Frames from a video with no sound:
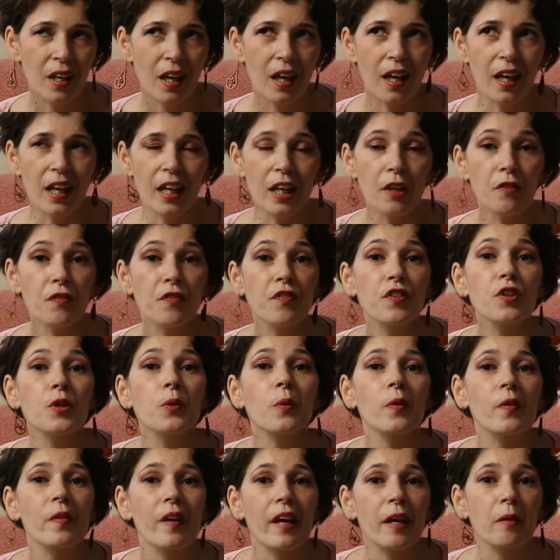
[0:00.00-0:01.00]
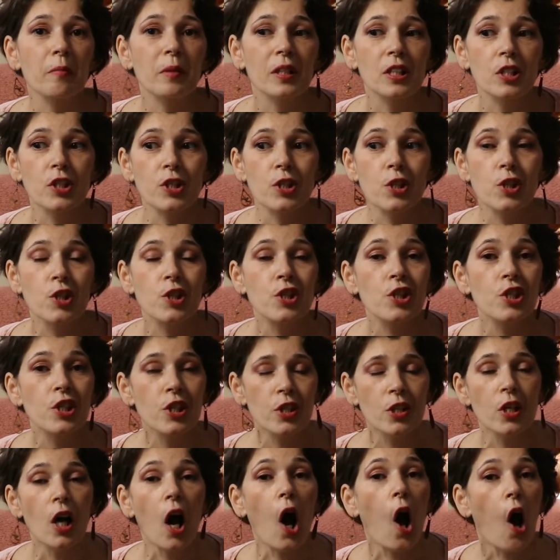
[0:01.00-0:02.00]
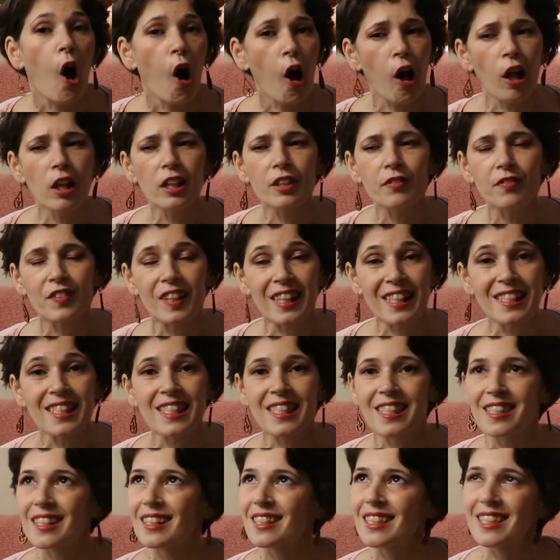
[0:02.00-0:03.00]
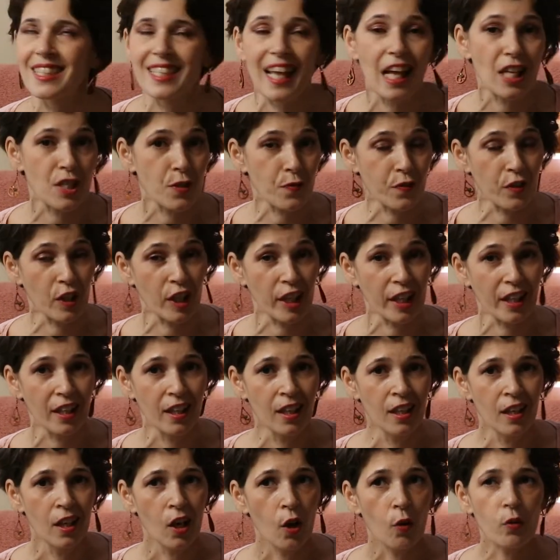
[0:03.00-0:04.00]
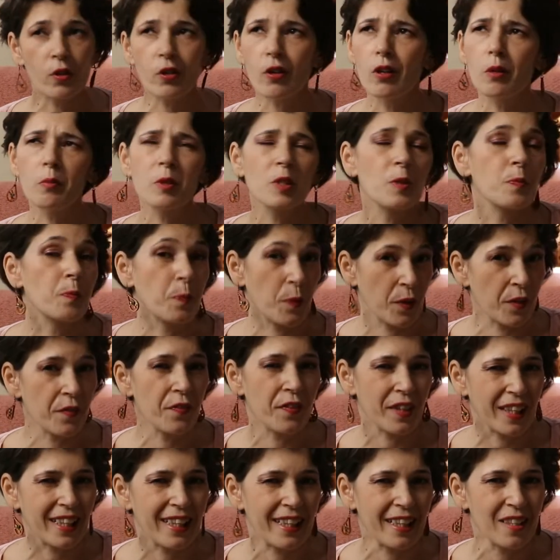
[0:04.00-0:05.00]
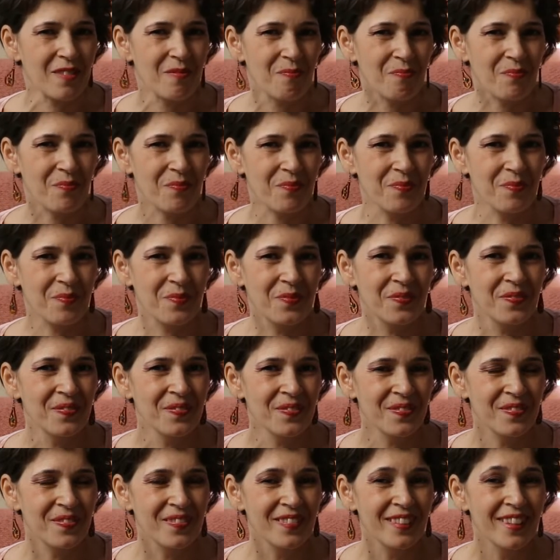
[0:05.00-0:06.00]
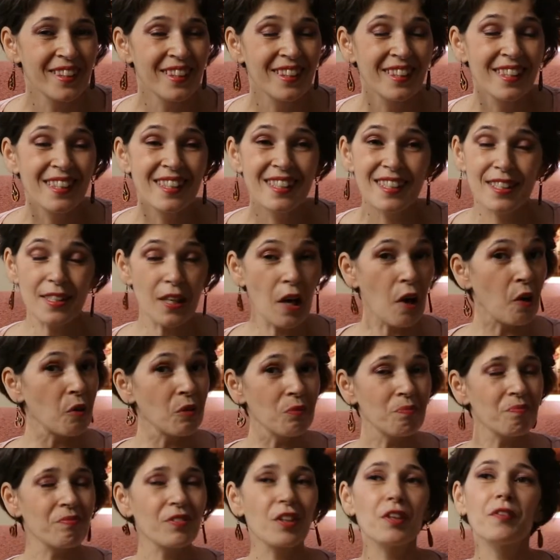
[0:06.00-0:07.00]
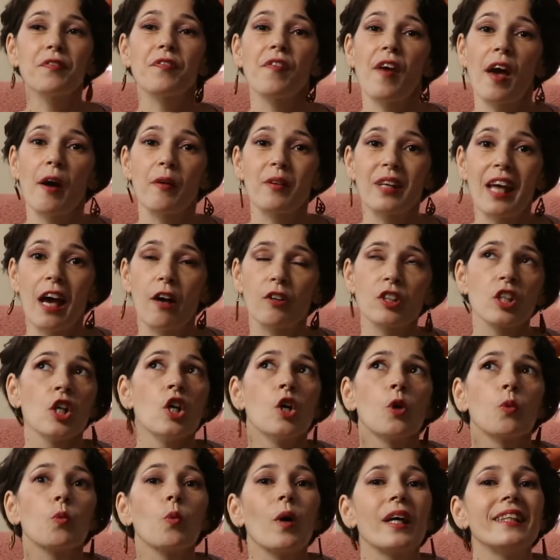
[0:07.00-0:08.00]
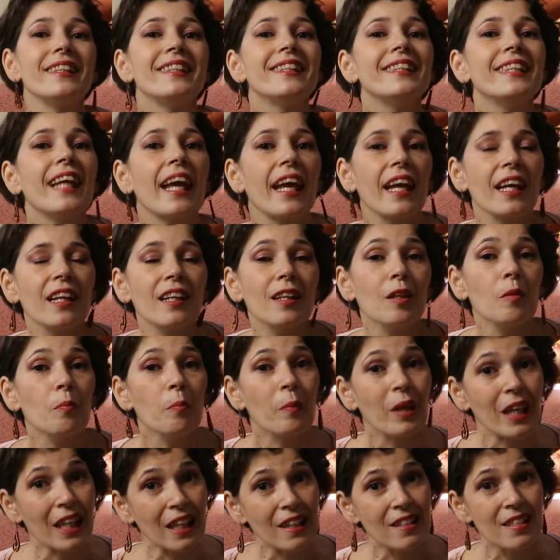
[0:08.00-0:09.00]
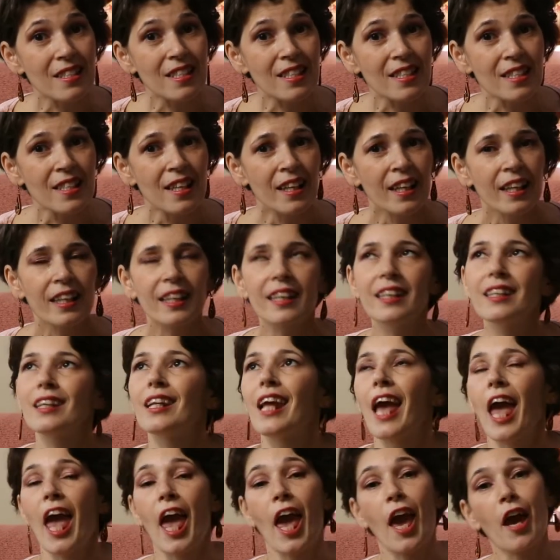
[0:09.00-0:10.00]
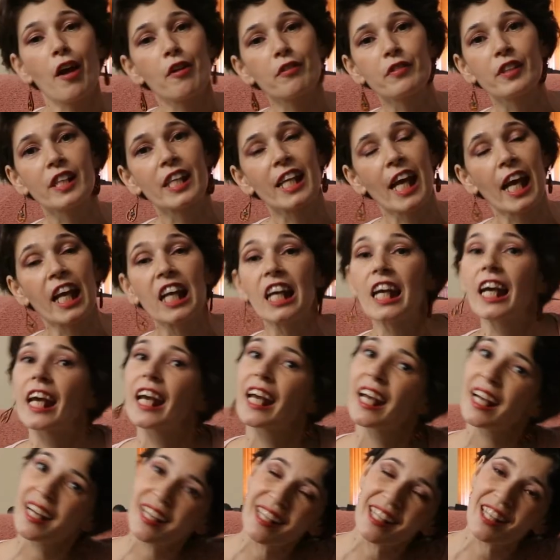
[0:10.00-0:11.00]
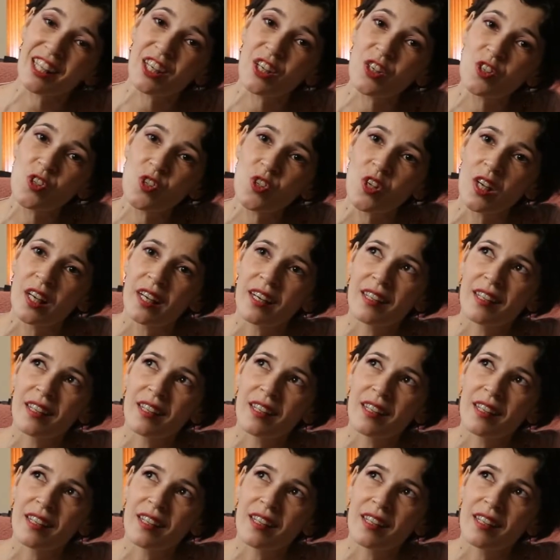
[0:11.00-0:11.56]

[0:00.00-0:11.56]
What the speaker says: If you are able to do all of this successfully, or almost perfectly. So, you found out what nail means in everyday English.